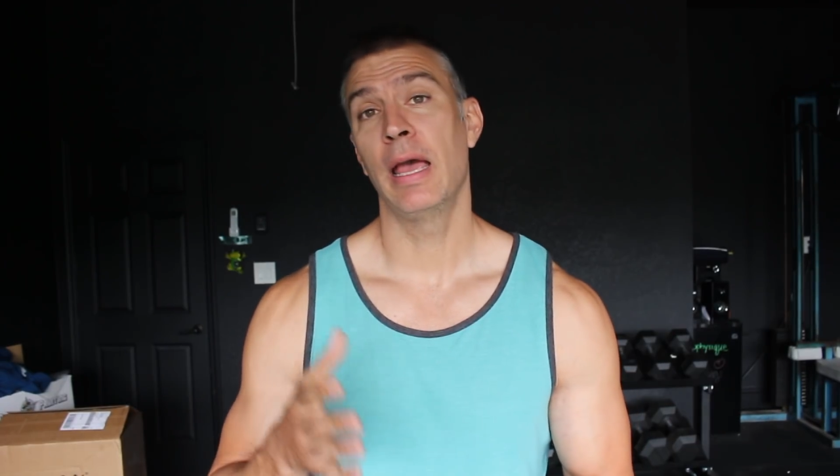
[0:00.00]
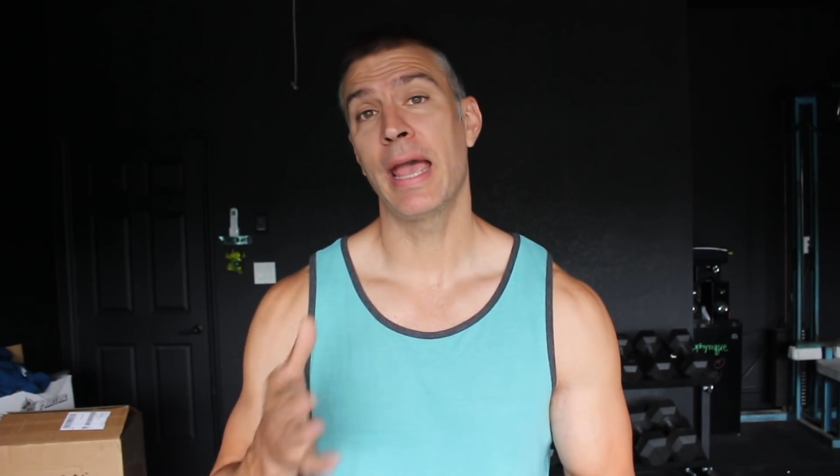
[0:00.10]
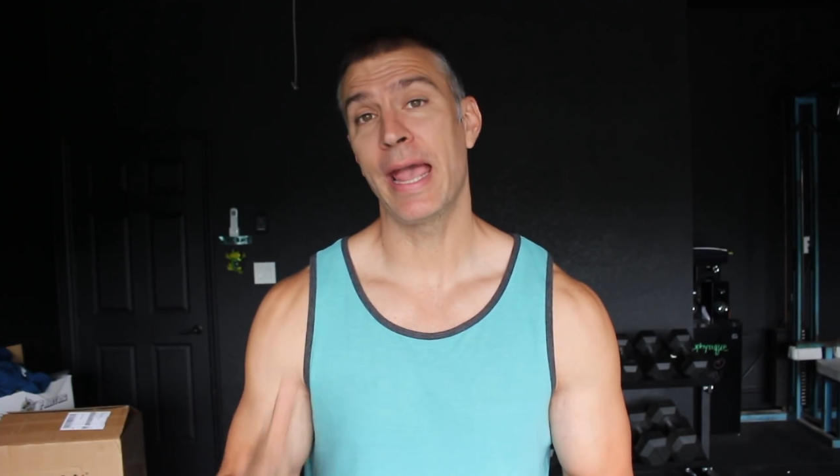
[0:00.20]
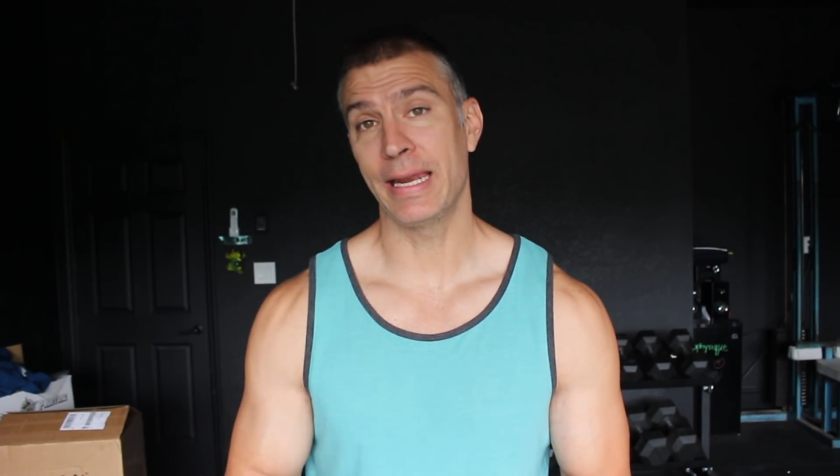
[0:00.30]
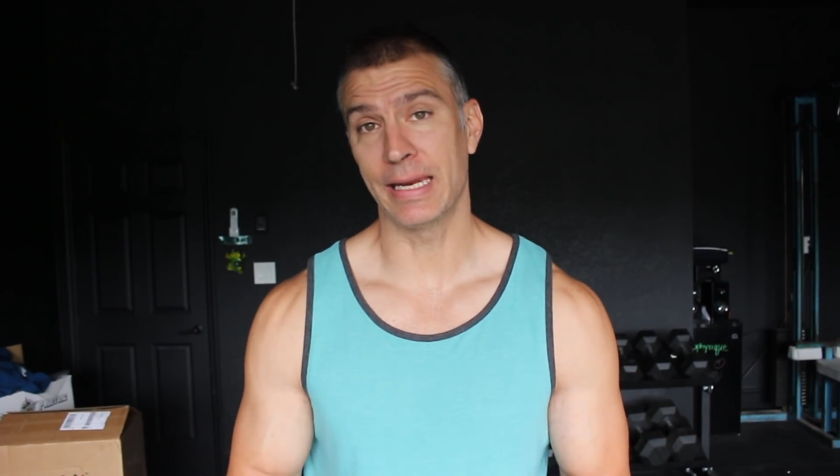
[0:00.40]

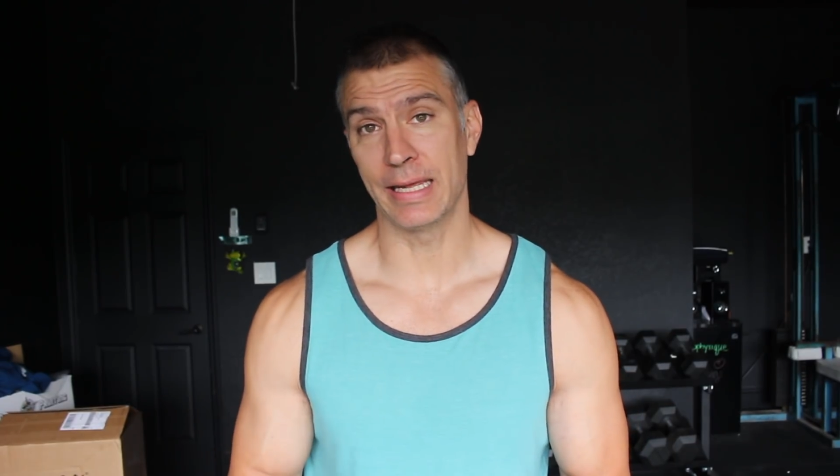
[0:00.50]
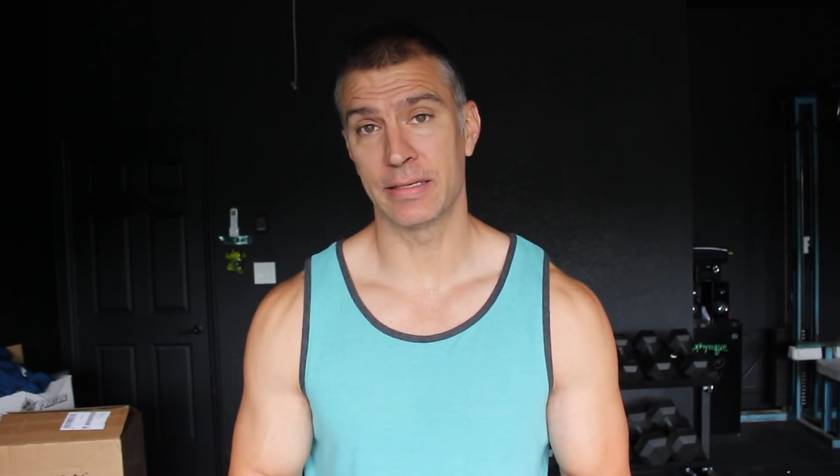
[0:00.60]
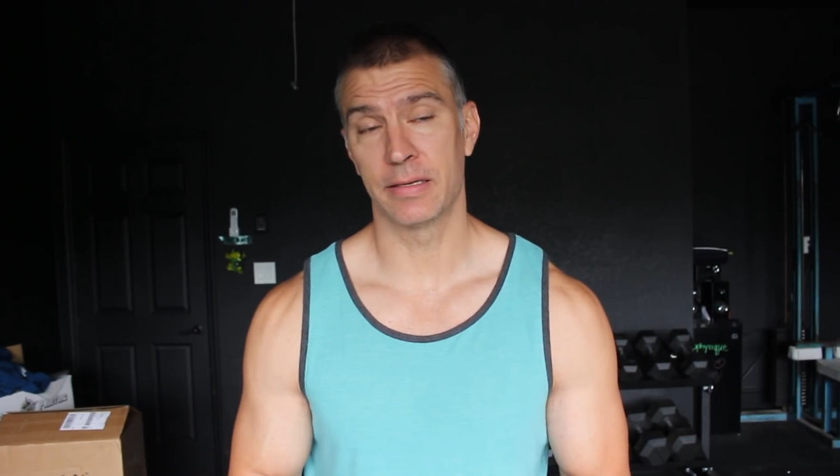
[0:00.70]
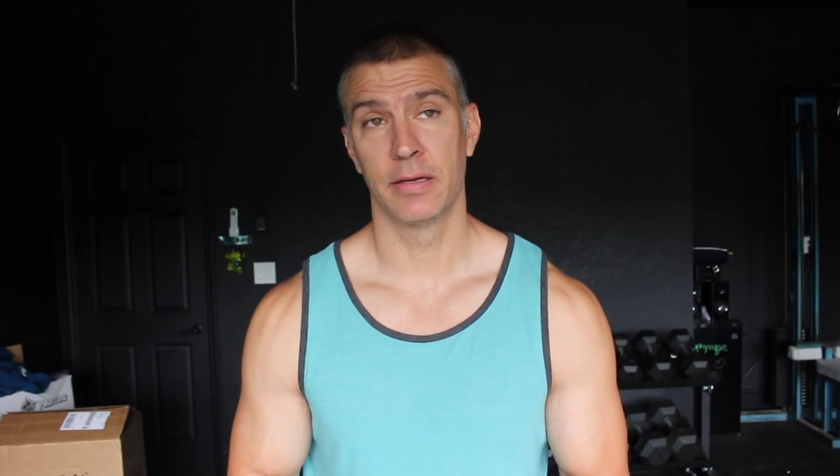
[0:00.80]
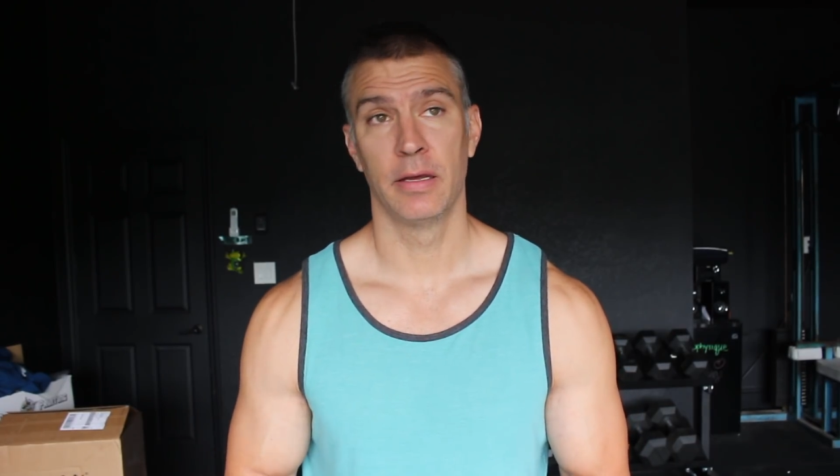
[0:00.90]
hated
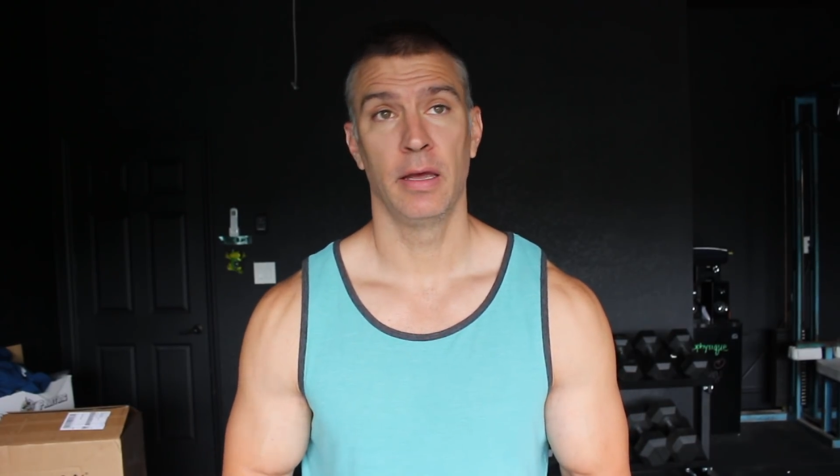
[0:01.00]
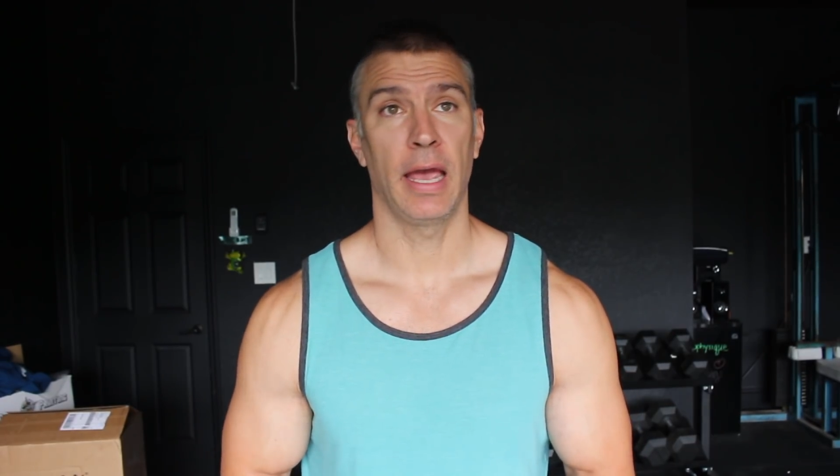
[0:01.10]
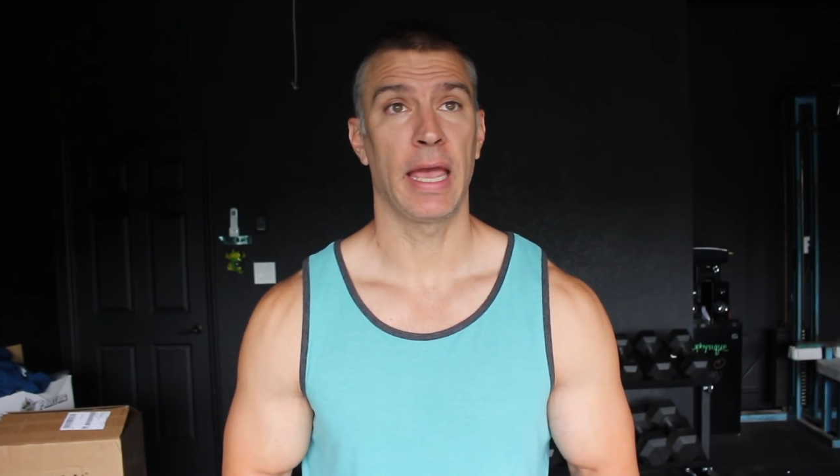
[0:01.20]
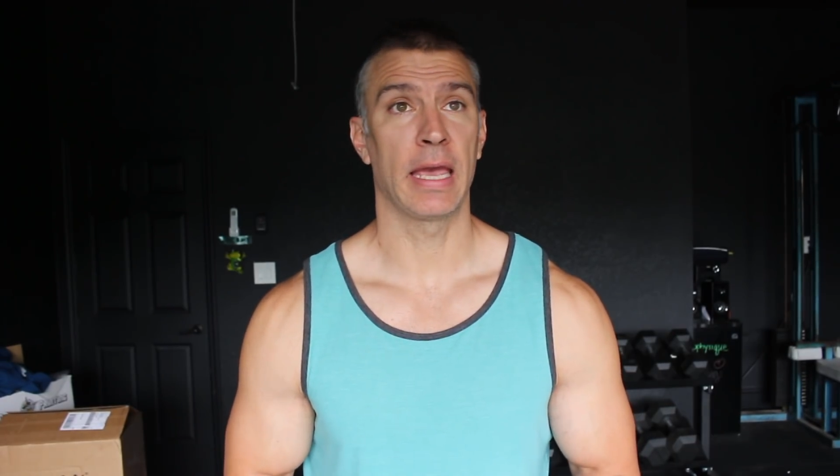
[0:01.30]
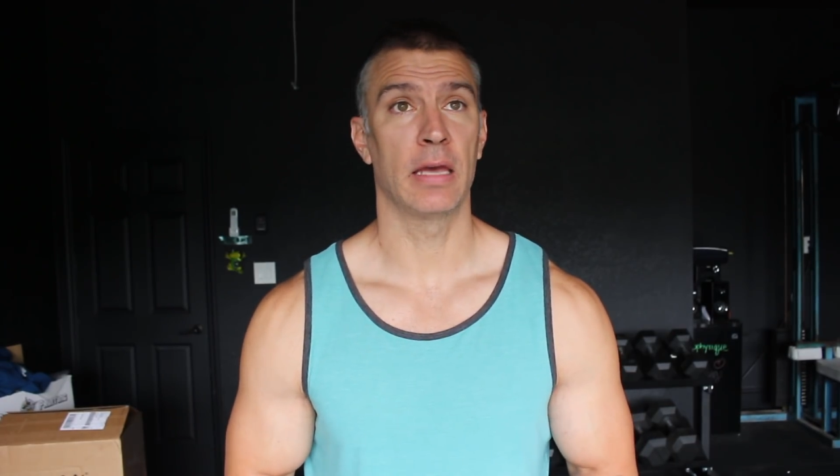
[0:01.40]
it,
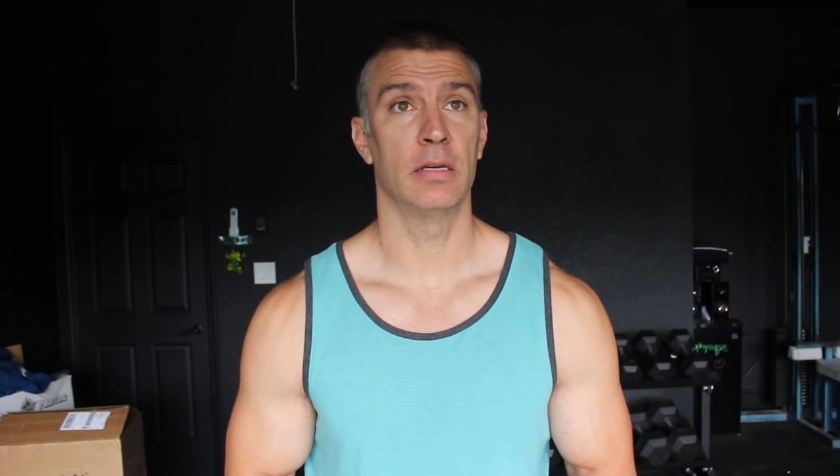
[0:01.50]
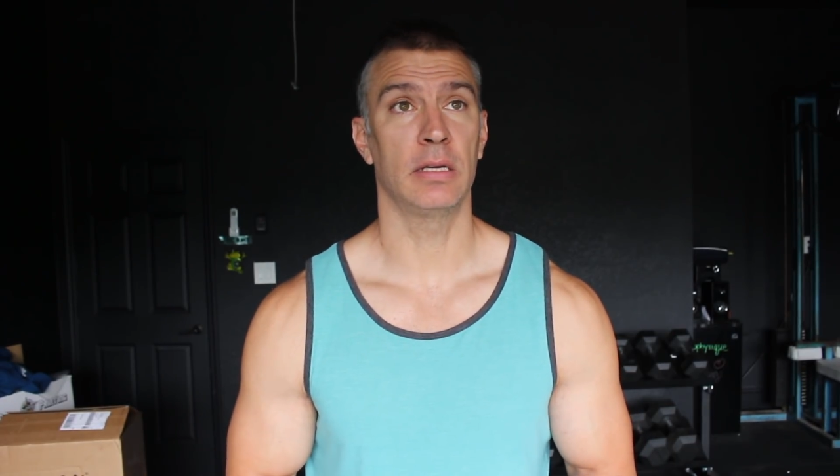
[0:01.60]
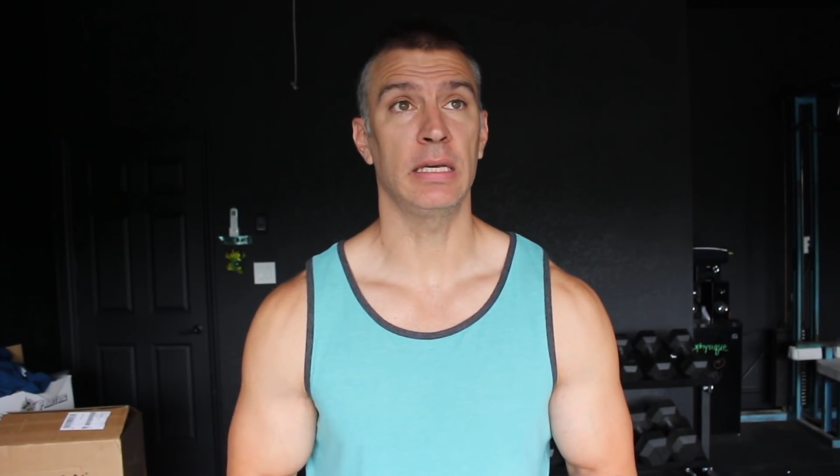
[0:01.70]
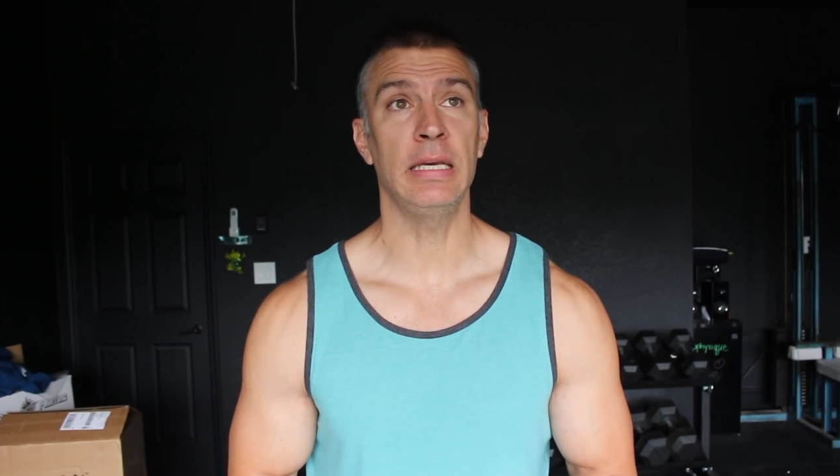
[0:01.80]
and